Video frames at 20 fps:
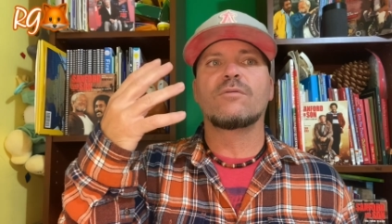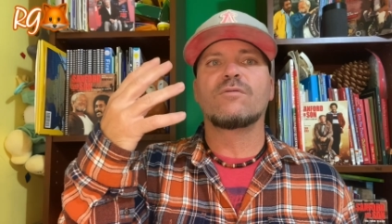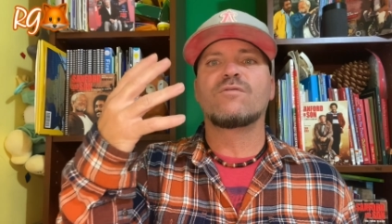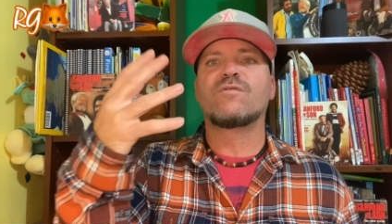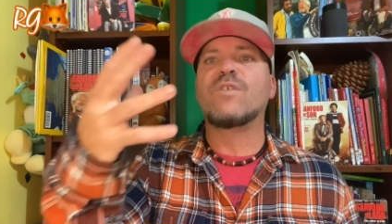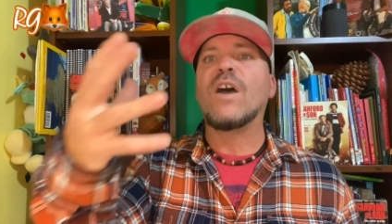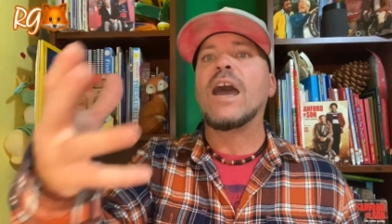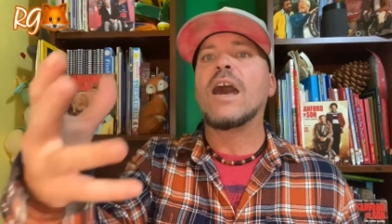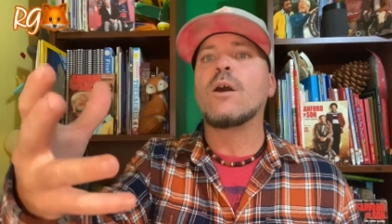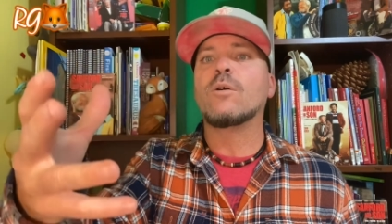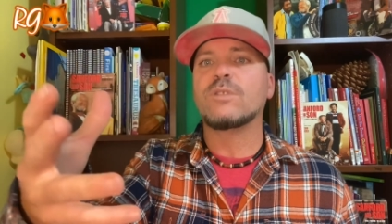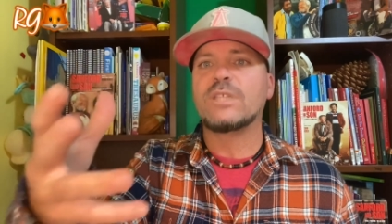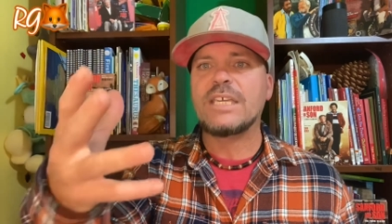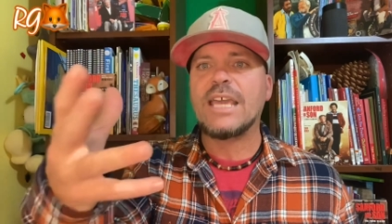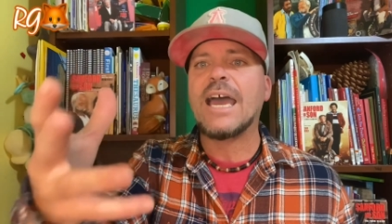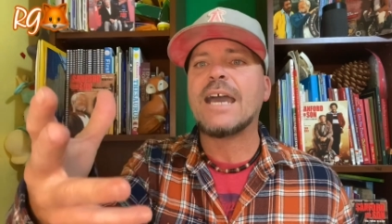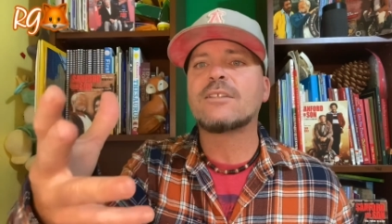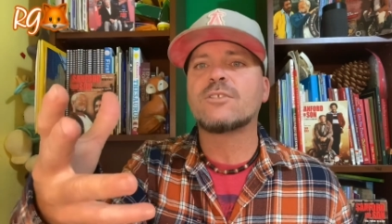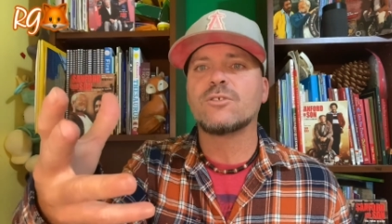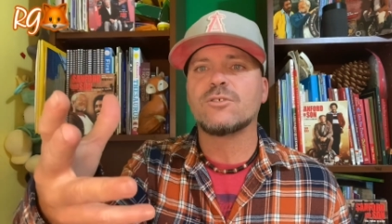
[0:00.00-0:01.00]
found. The
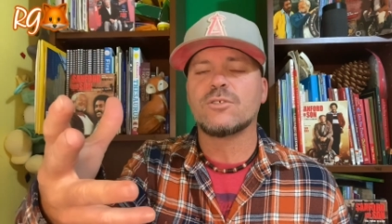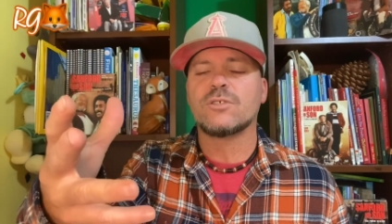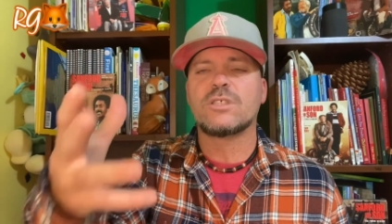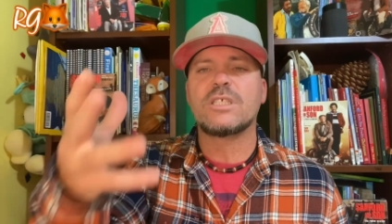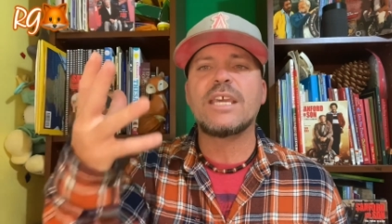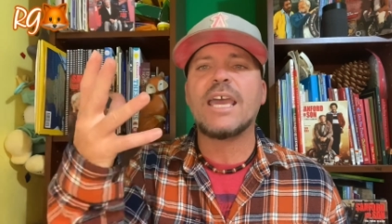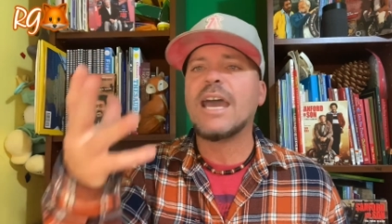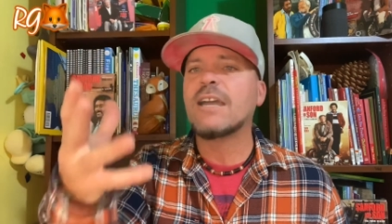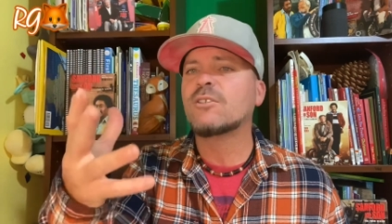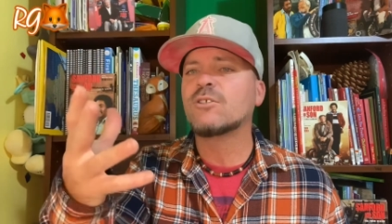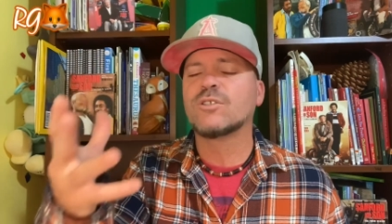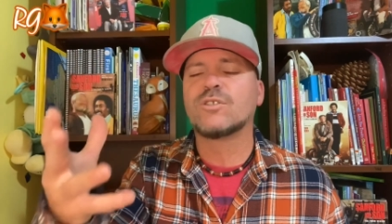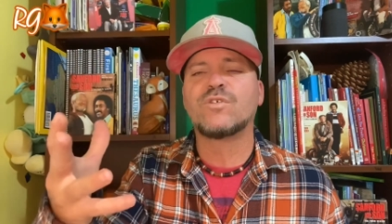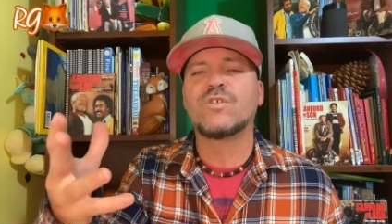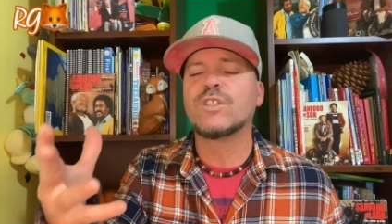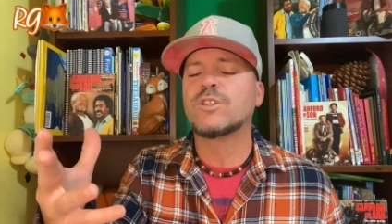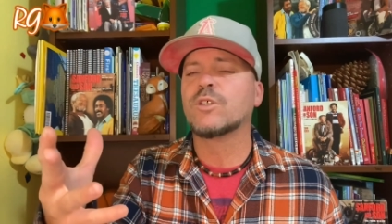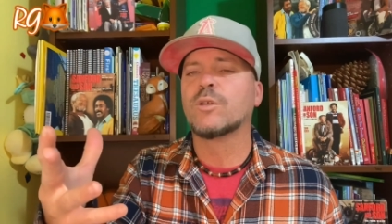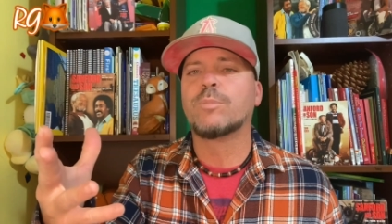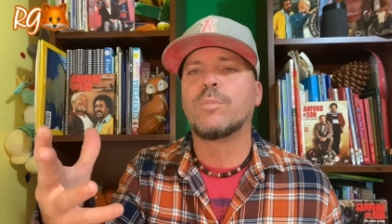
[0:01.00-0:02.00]
actors. The actors
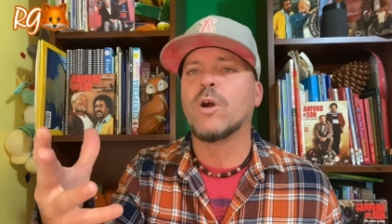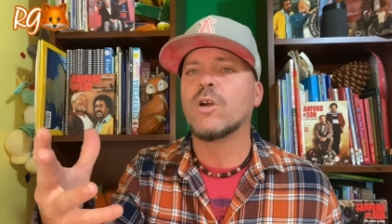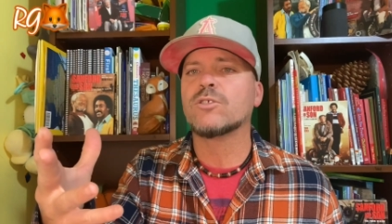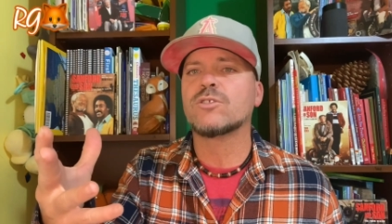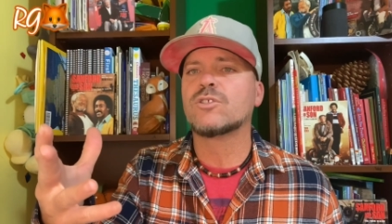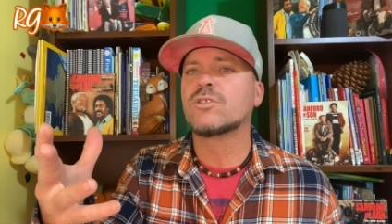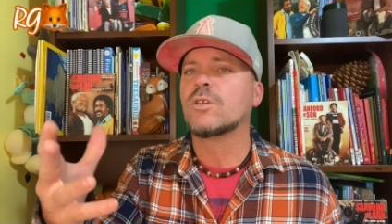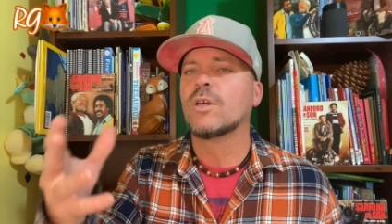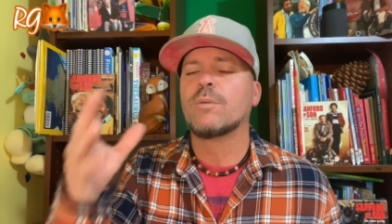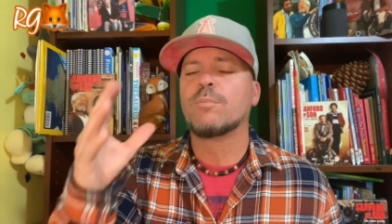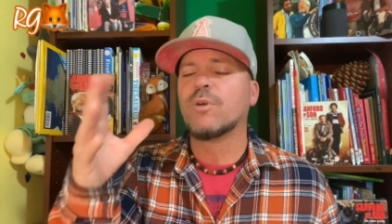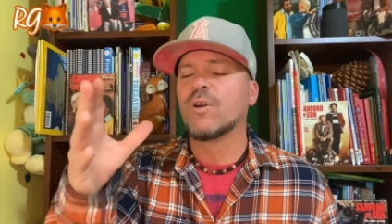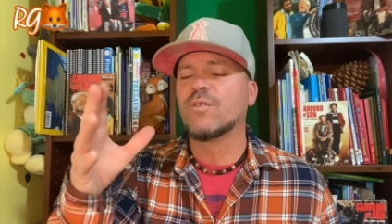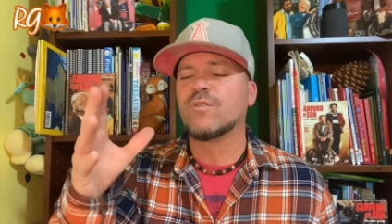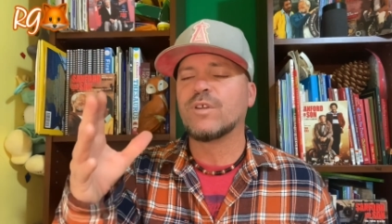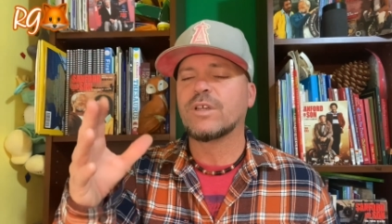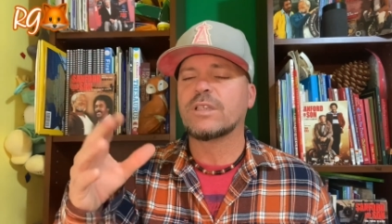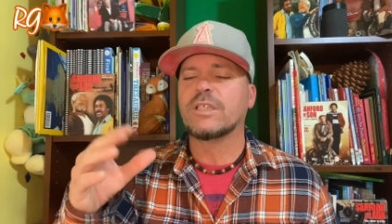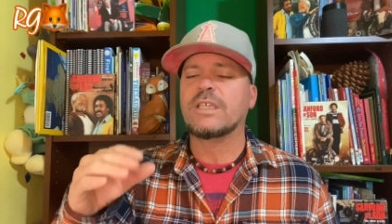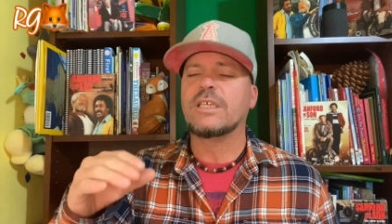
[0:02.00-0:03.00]
fit their parts
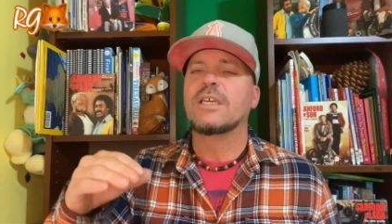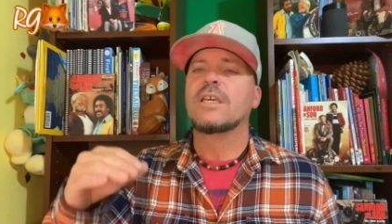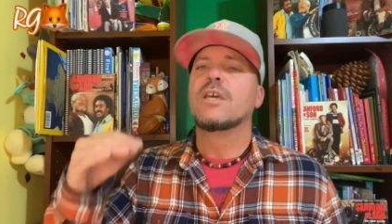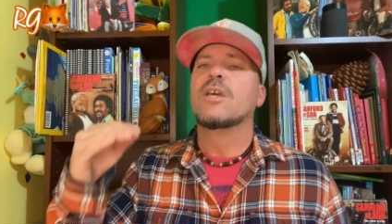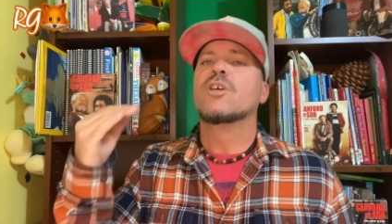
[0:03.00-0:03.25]
perfectly.